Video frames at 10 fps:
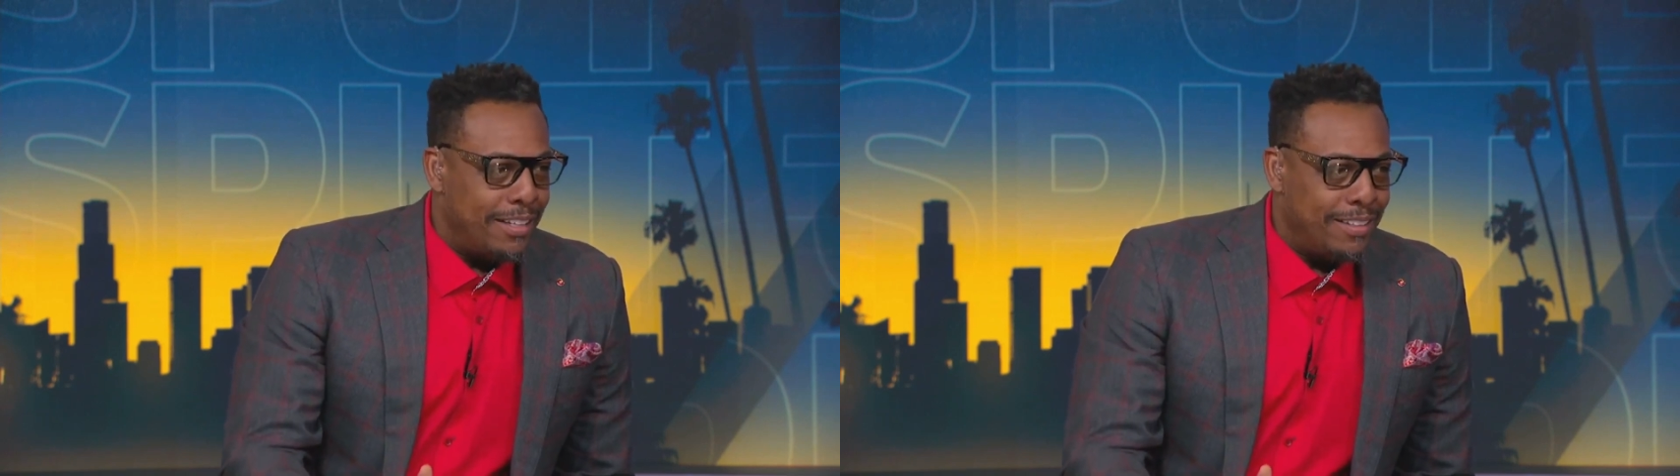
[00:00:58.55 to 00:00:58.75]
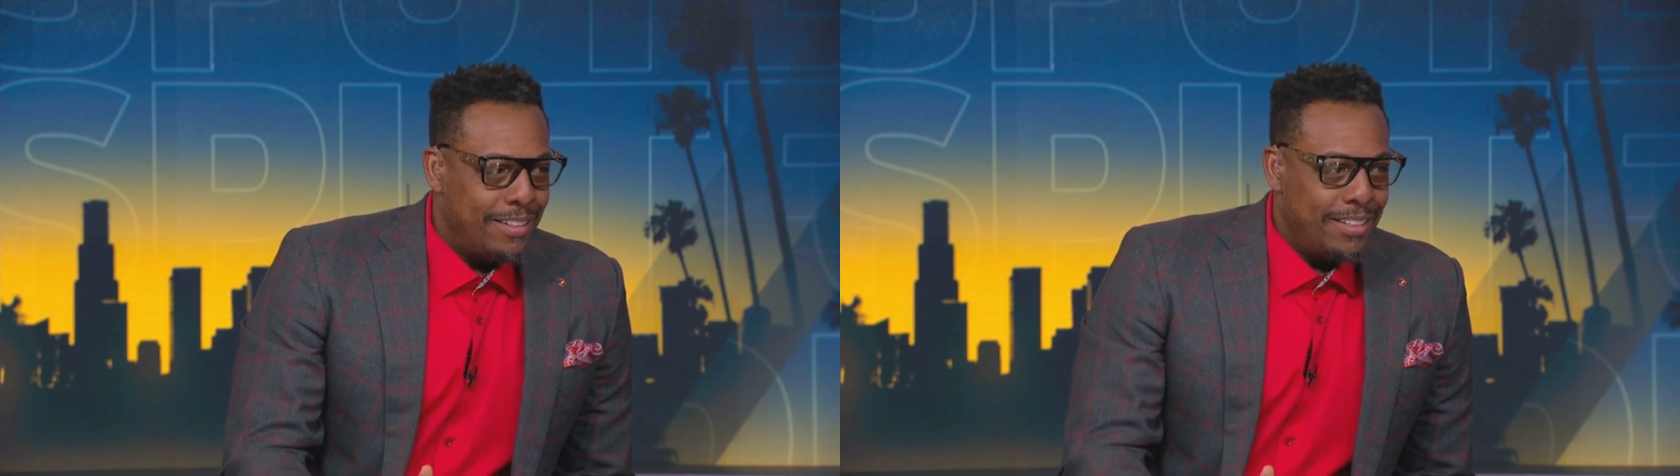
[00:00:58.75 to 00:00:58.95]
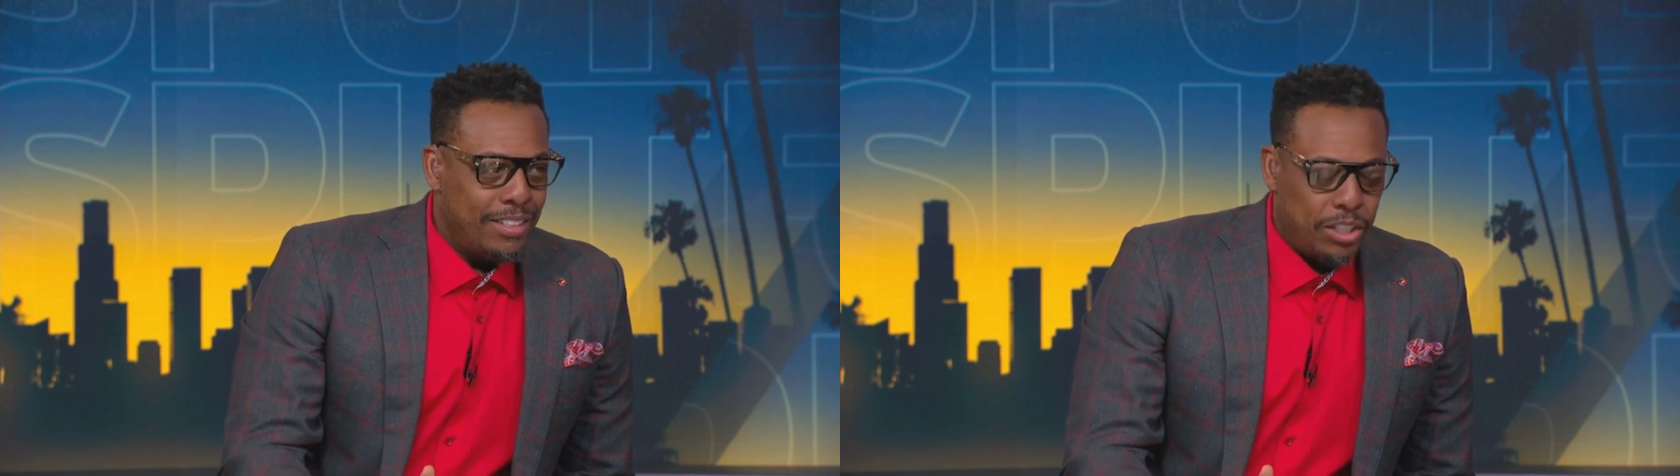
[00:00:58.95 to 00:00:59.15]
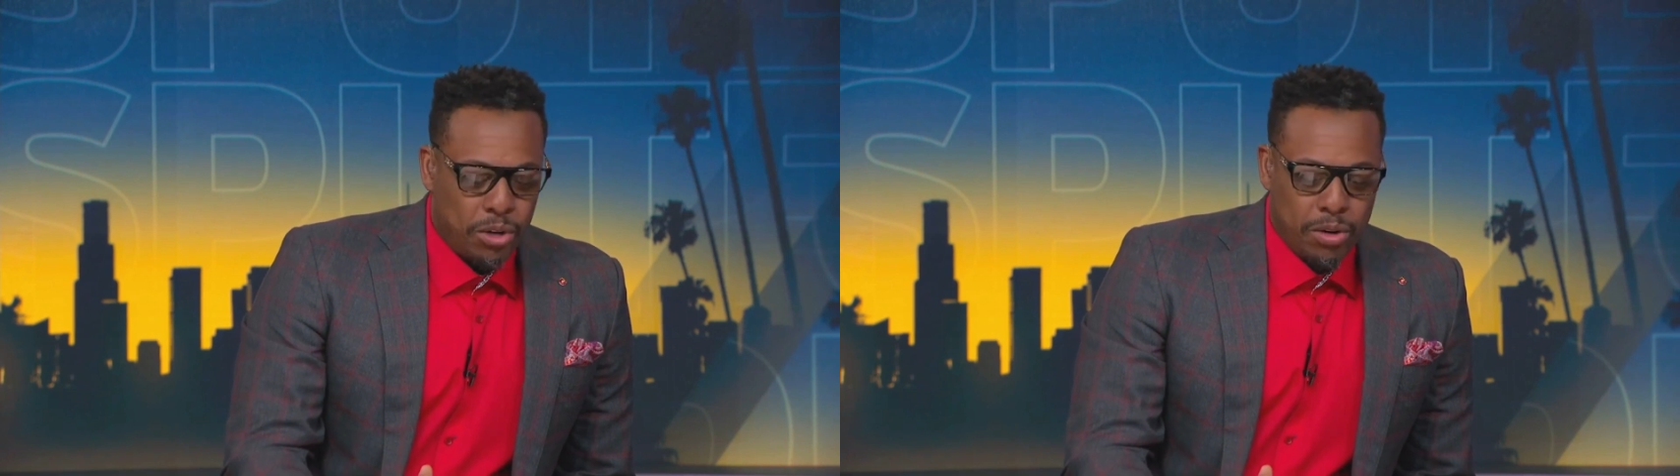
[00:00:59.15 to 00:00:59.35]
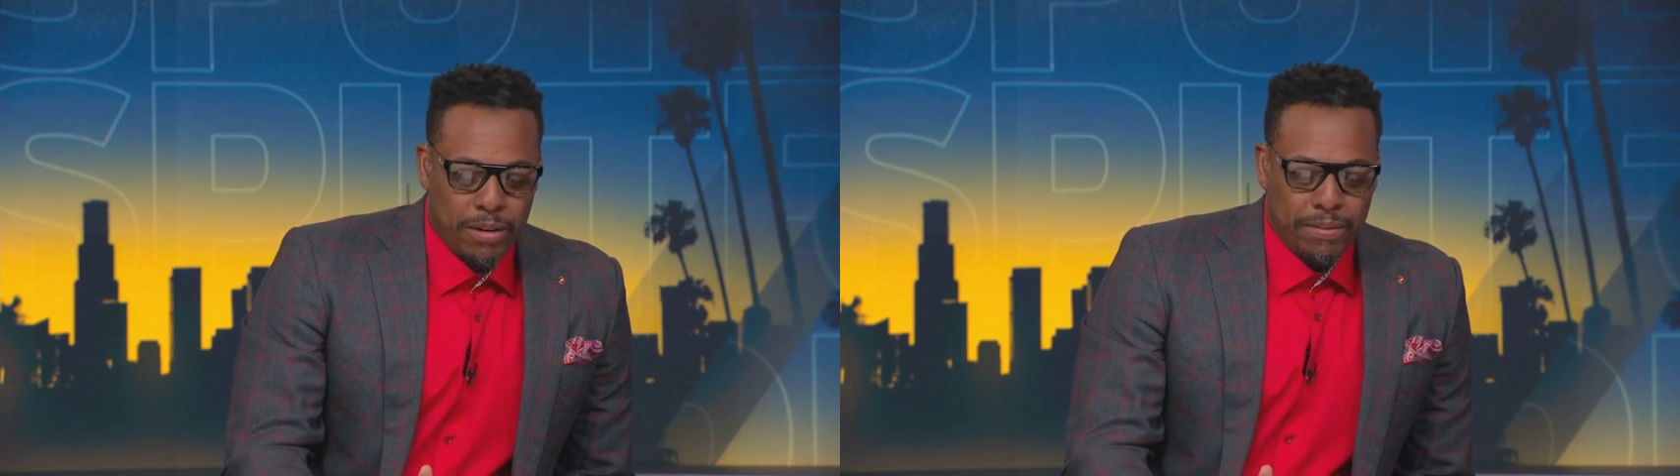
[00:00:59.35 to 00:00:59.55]
Yeah.
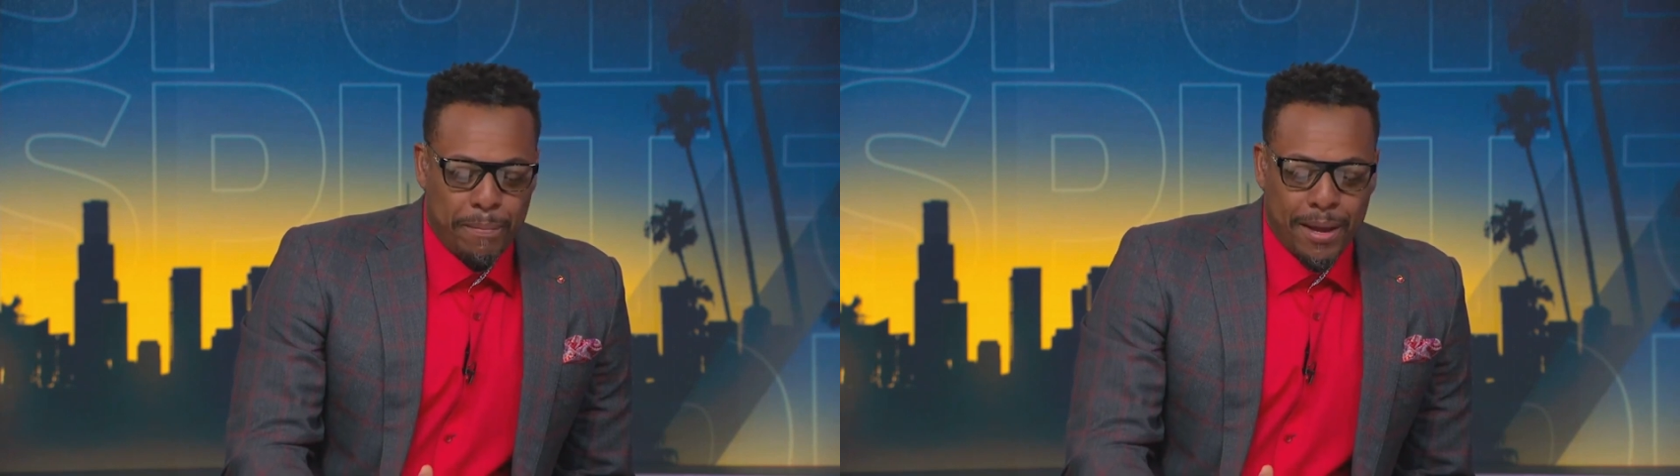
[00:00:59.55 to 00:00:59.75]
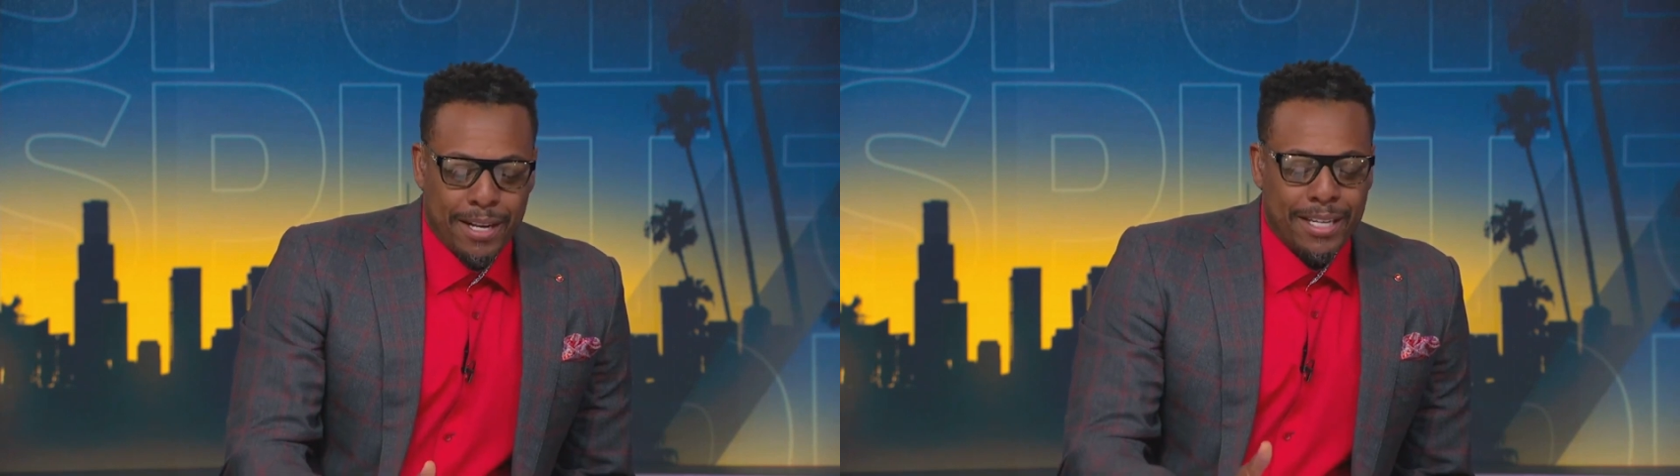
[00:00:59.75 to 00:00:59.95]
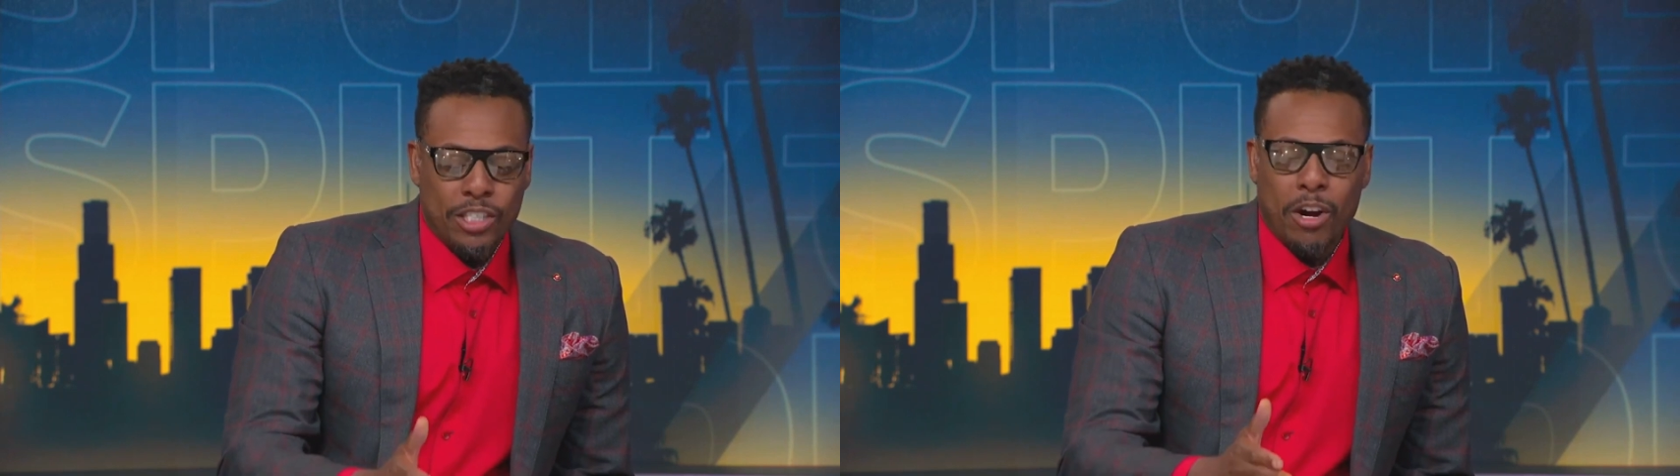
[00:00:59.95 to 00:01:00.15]
So if the Pelicans